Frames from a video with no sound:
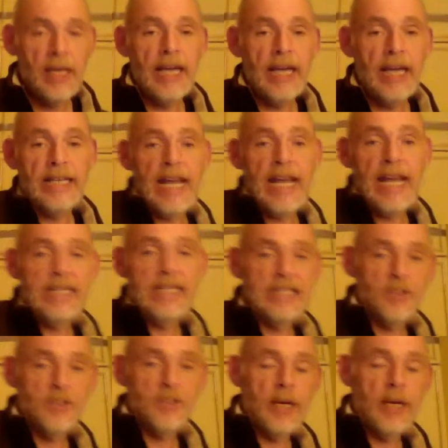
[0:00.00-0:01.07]
And the S
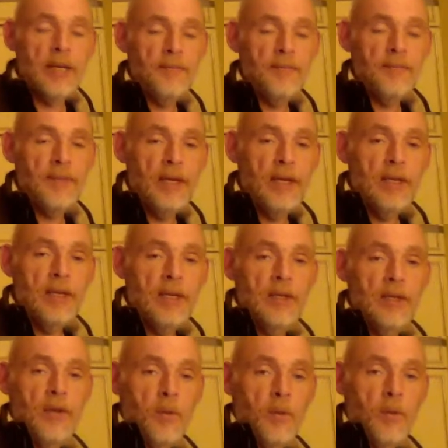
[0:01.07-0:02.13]
as well. So
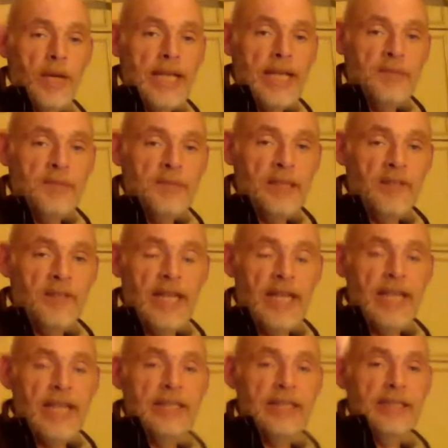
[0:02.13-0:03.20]
you're one aspect of the
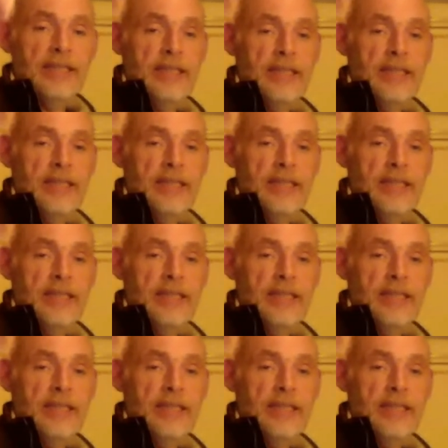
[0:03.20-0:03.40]
S.